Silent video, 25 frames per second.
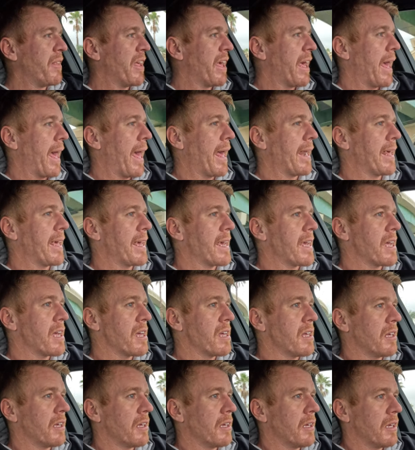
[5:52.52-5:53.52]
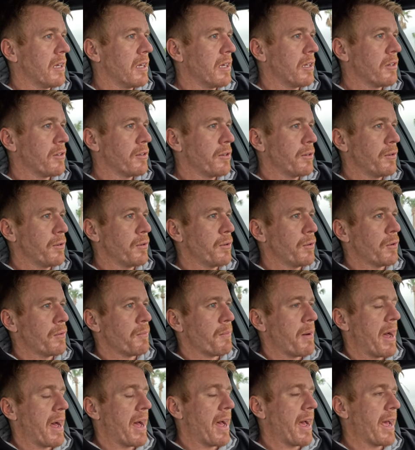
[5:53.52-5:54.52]
heading to
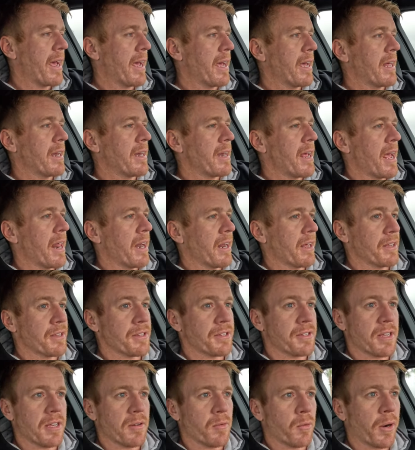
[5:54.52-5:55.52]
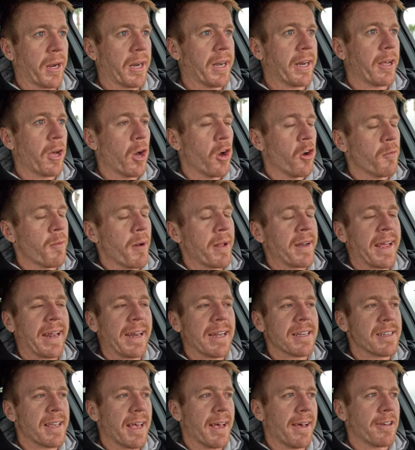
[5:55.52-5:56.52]
my Nana's. We're gonna go to my
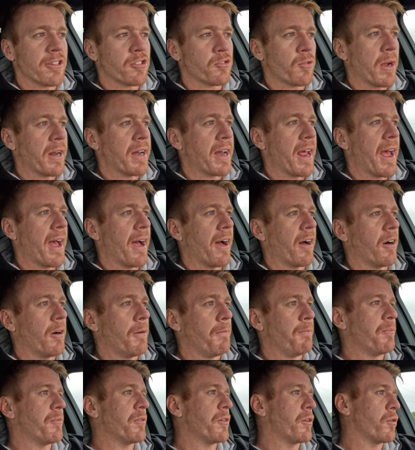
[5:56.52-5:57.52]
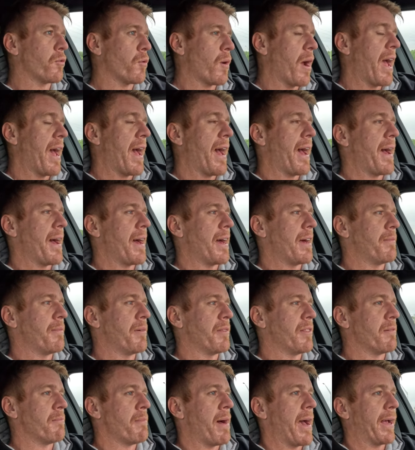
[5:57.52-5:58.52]
Nana's house right now,
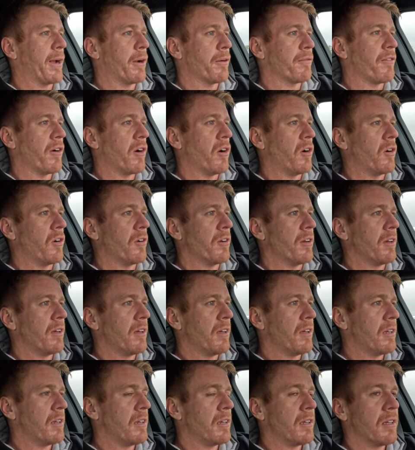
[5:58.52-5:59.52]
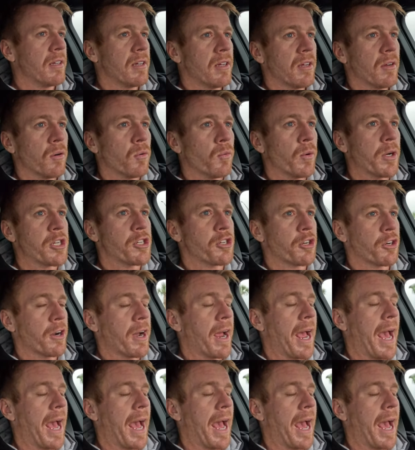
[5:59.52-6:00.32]
grab the microphone, wish her a